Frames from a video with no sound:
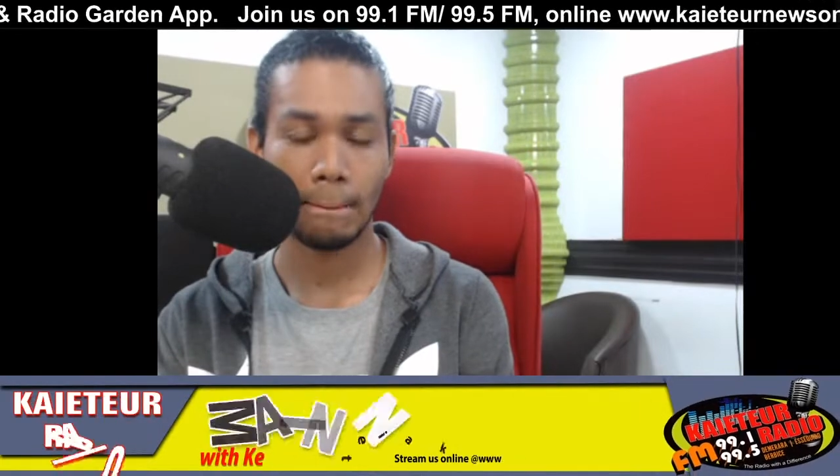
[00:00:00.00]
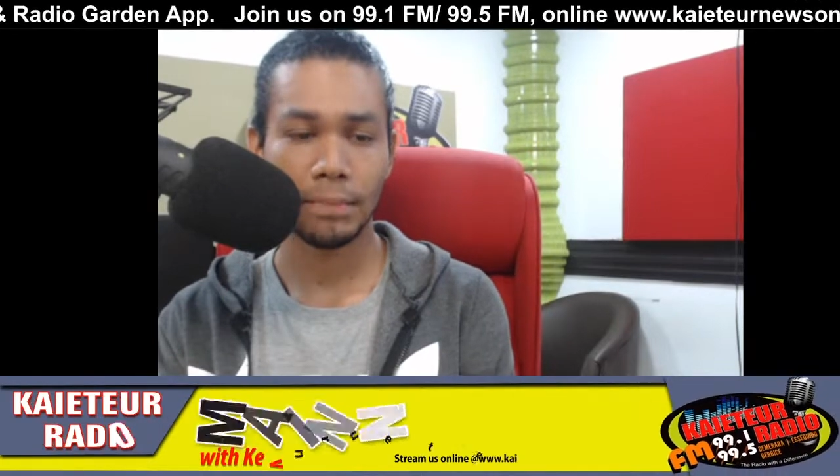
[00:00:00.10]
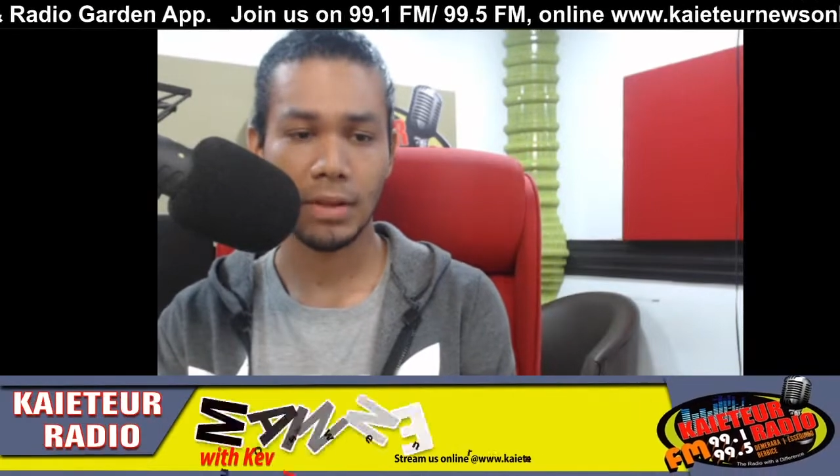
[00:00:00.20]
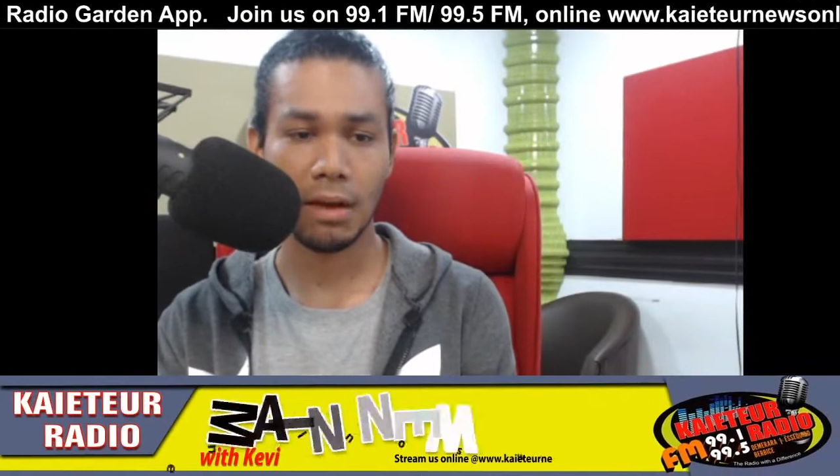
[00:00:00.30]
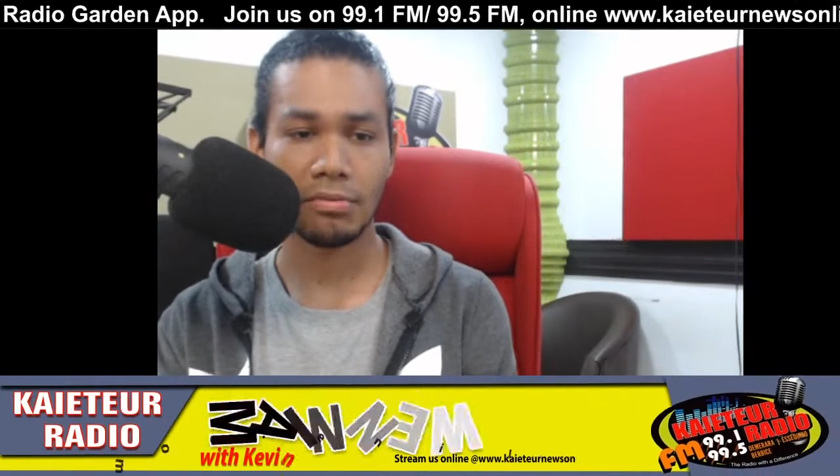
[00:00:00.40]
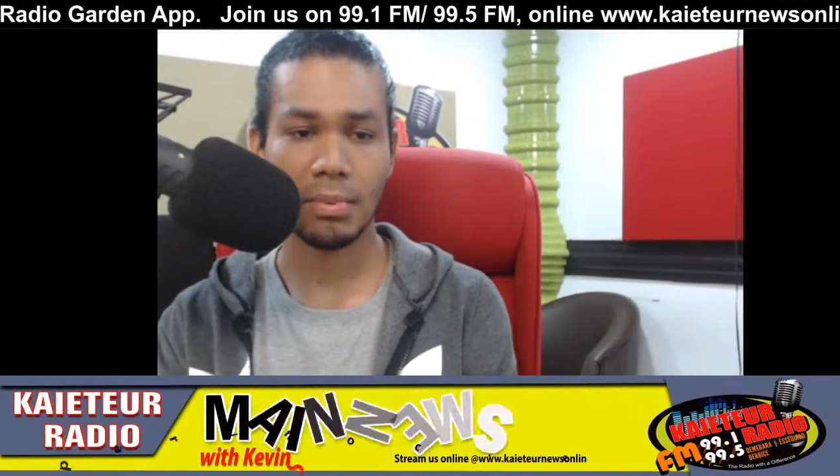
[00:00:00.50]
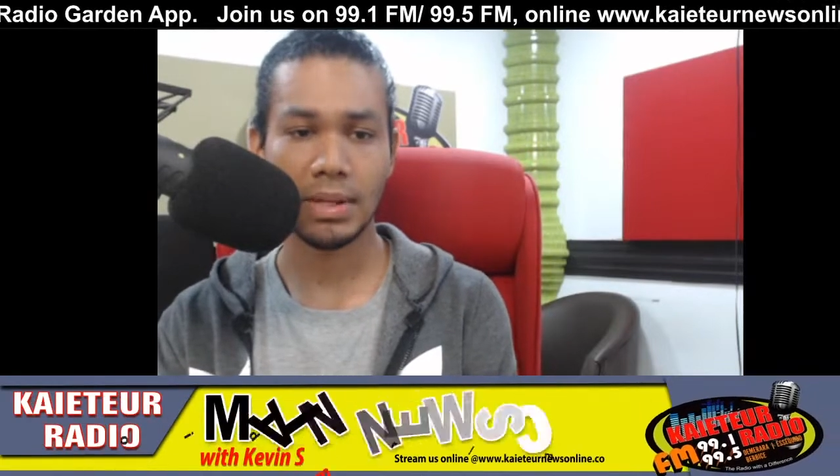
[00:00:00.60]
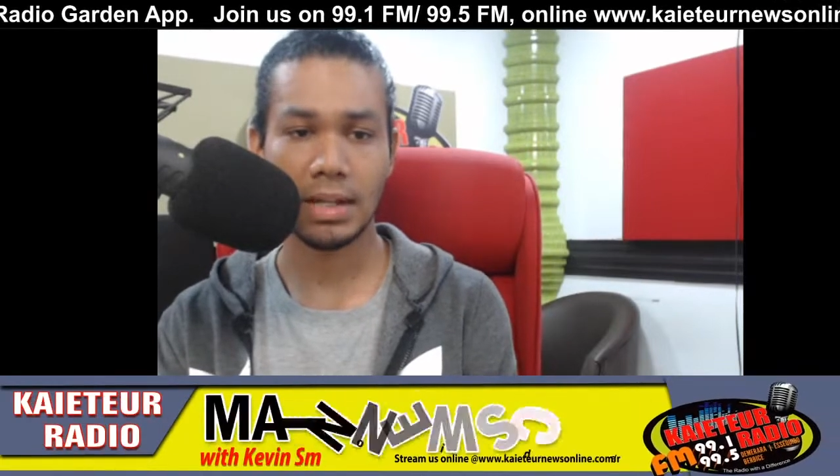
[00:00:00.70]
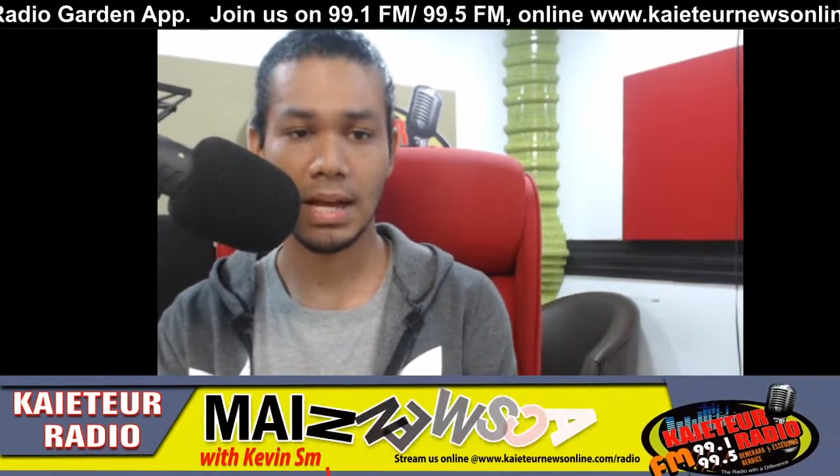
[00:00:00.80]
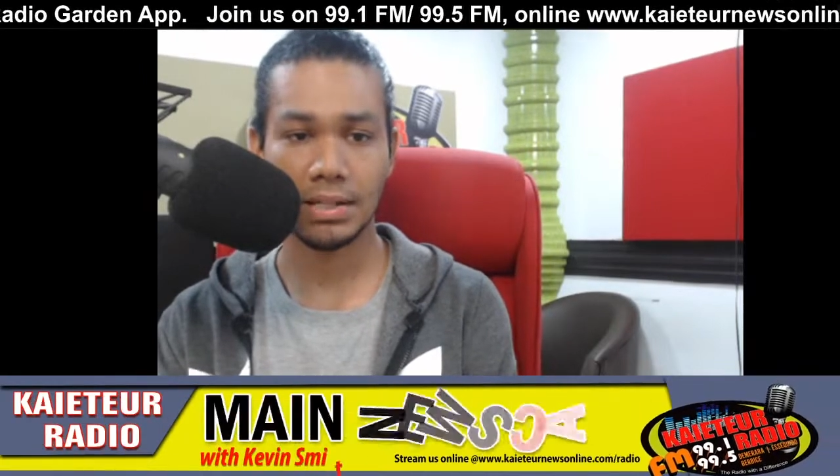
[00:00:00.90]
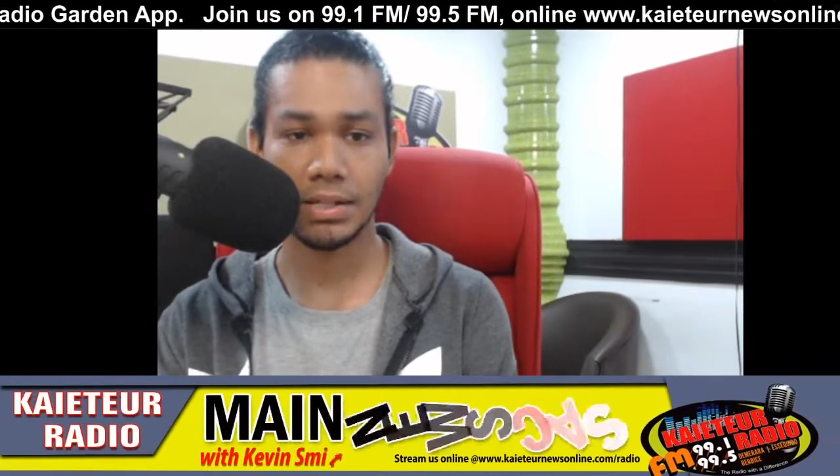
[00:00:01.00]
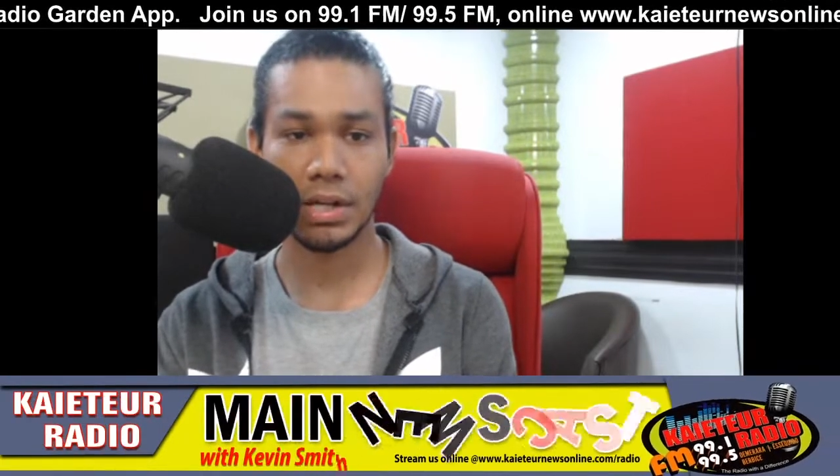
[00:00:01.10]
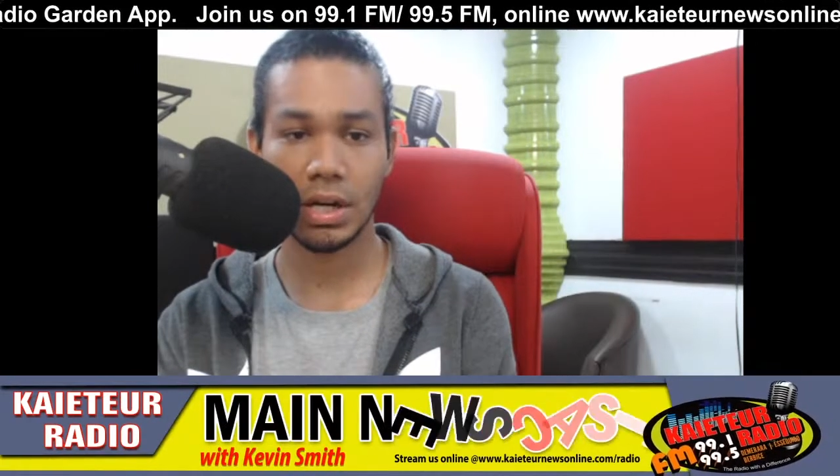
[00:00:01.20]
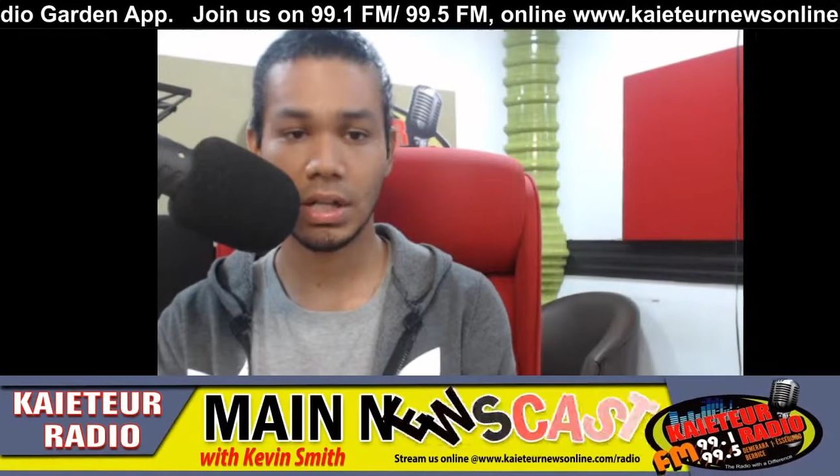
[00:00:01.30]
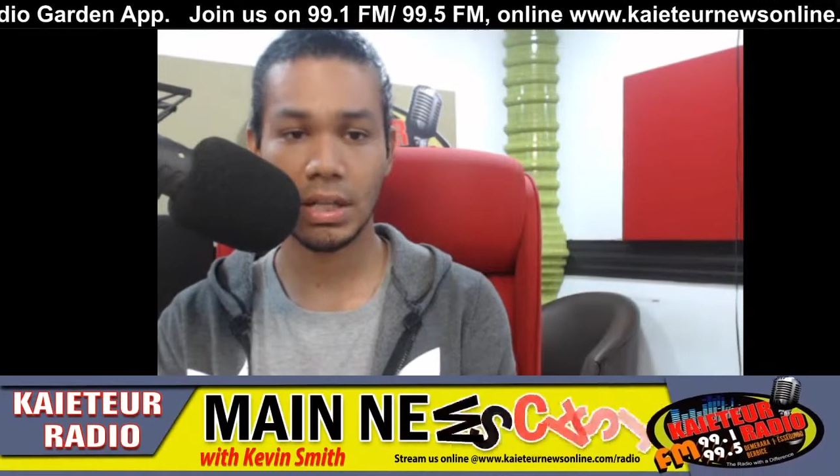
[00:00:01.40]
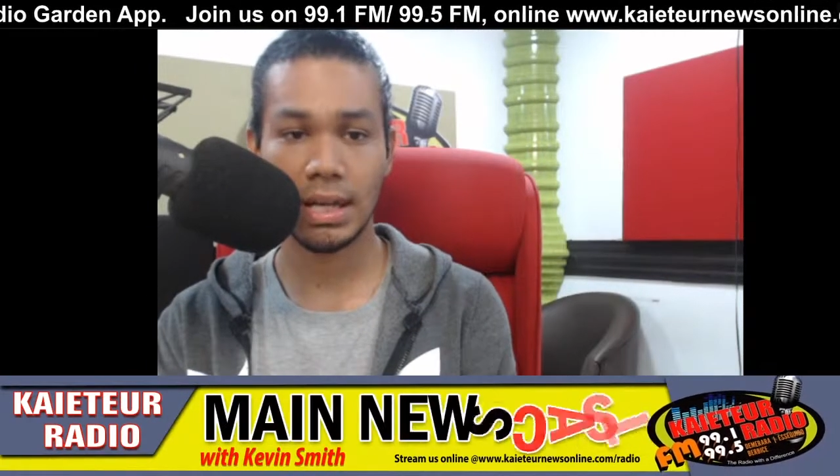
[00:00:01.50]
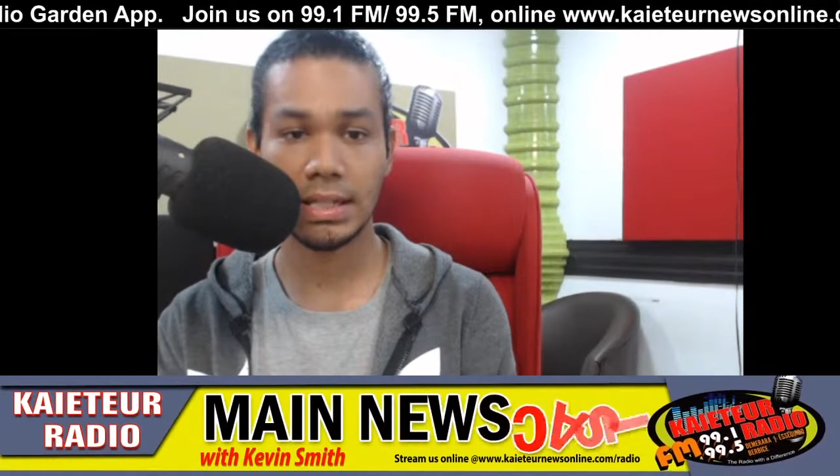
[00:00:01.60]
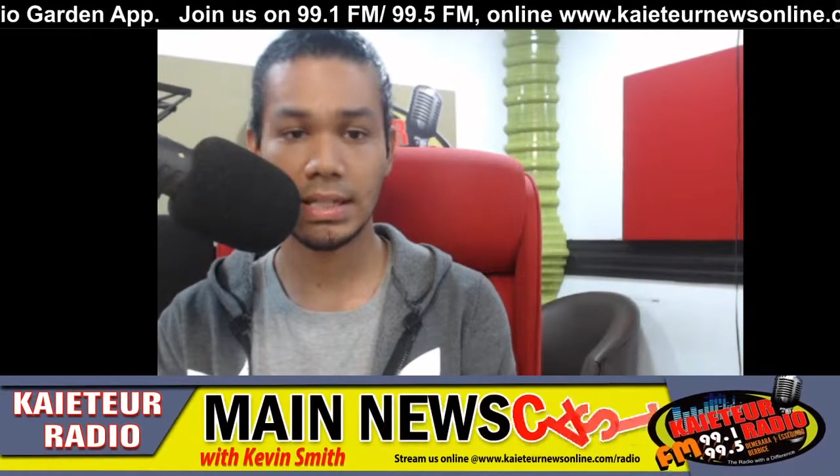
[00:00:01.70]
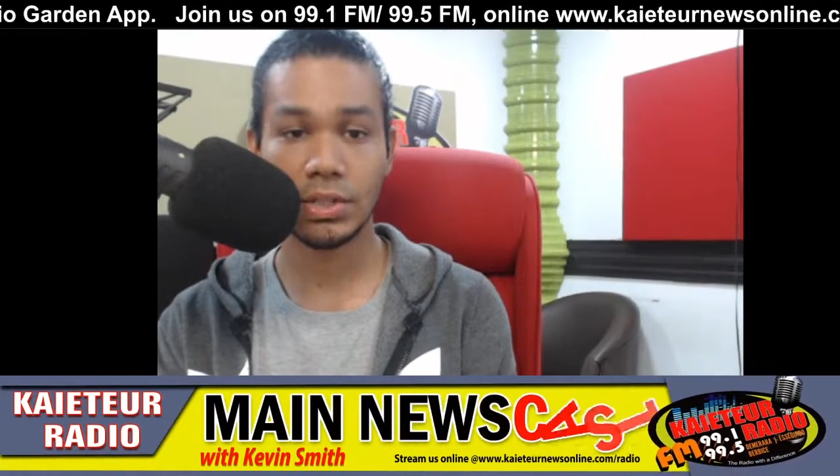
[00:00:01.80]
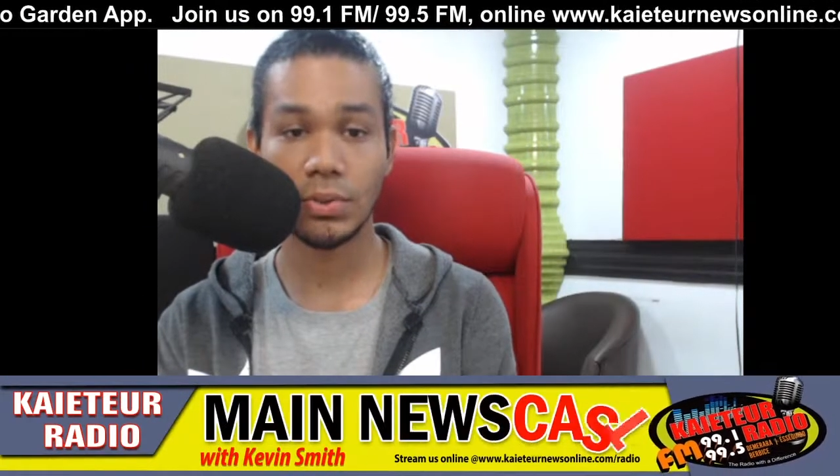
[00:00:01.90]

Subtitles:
Government last year collected